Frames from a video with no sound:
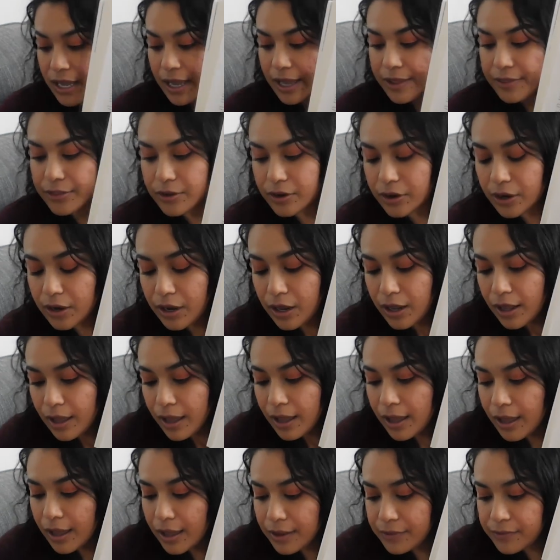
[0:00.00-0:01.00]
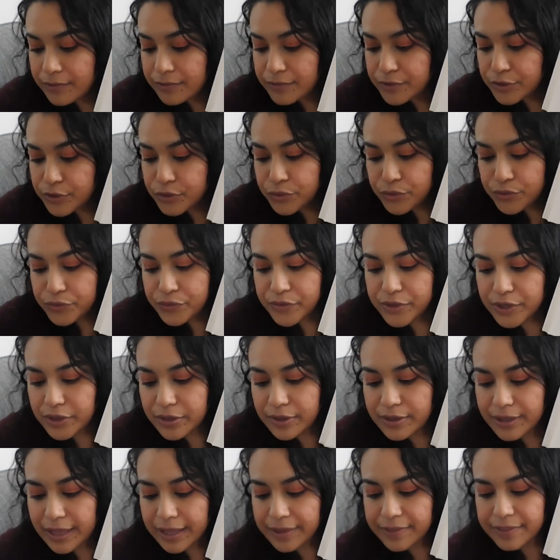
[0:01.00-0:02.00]
either. I do
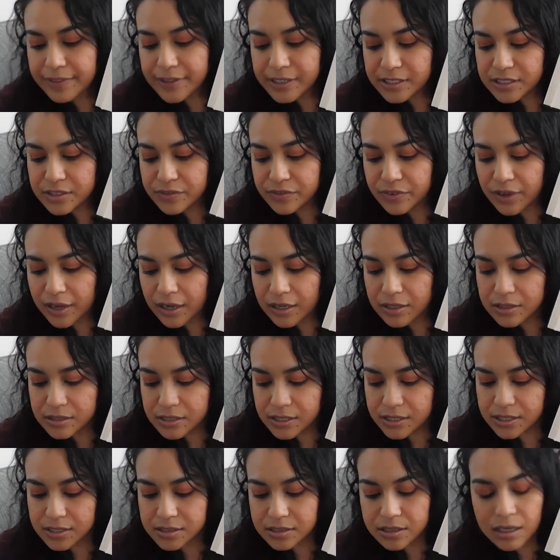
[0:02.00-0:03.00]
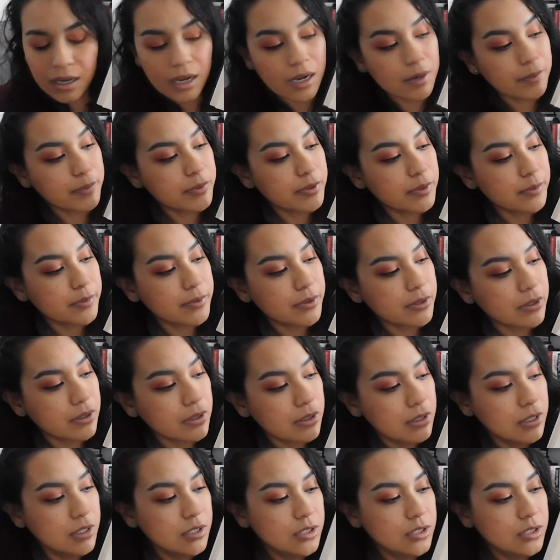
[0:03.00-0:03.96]
feel like this font is comparable